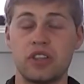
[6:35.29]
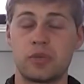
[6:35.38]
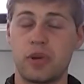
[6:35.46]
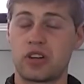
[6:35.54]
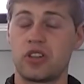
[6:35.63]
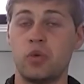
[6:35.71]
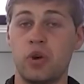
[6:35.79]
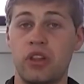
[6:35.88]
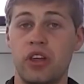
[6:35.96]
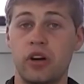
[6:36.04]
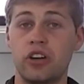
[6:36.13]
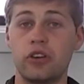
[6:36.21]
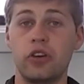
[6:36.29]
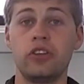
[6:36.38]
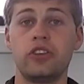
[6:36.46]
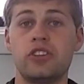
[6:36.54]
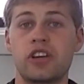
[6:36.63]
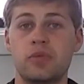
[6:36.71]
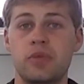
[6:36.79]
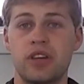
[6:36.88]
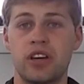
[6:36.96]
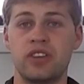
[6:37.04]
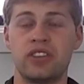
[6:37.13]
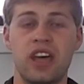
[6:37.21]
especially when they're adult, just
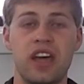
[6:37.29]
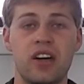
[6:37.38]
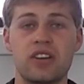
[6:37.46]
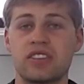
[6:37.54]
because hair